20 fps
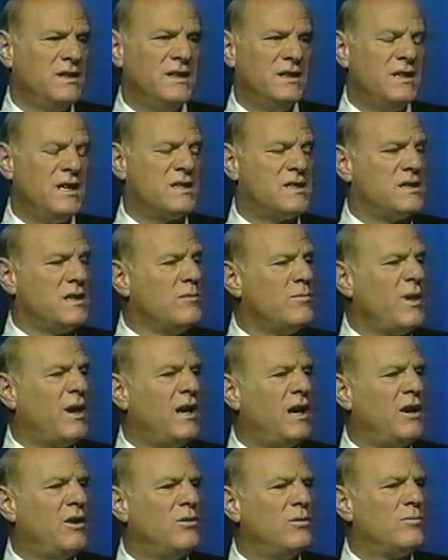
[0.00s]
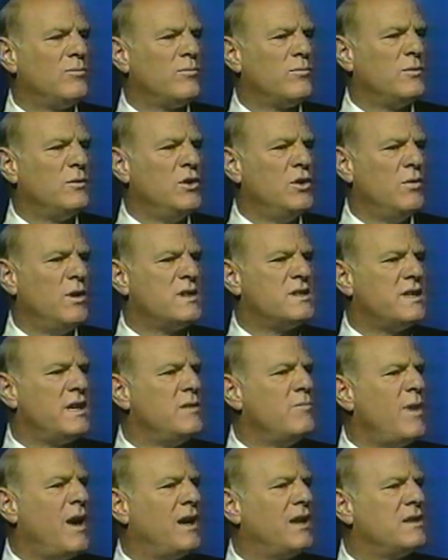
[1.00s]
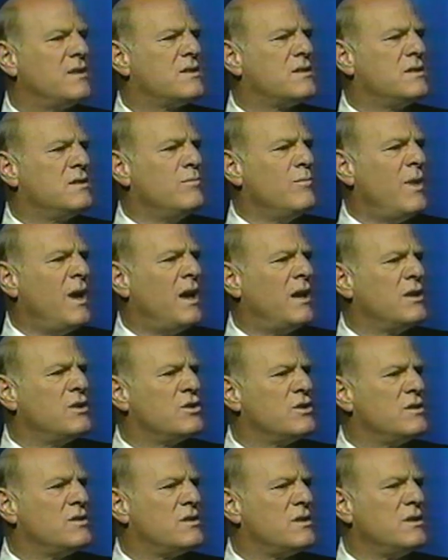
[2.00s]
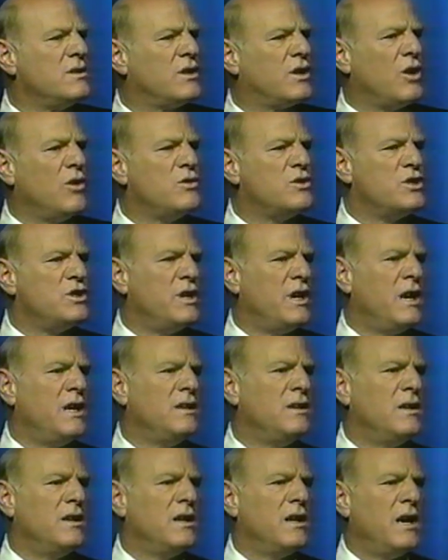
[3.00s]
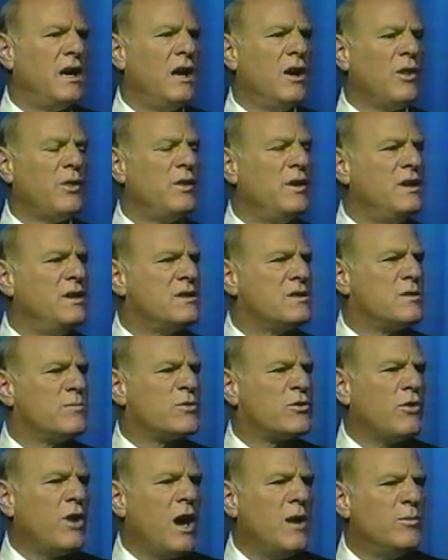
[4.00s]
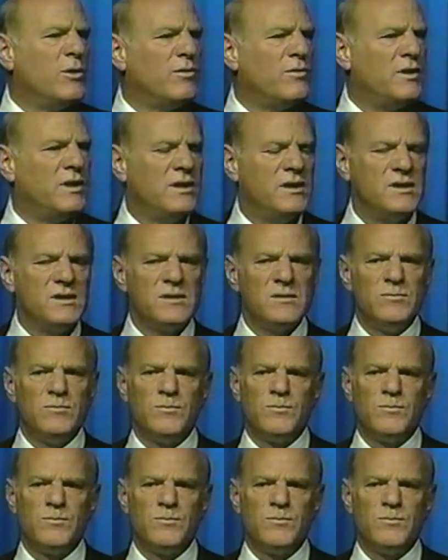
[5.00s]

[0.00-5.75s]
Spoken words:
Yet somehow, USA manages to negotiate healthy subscriber fees.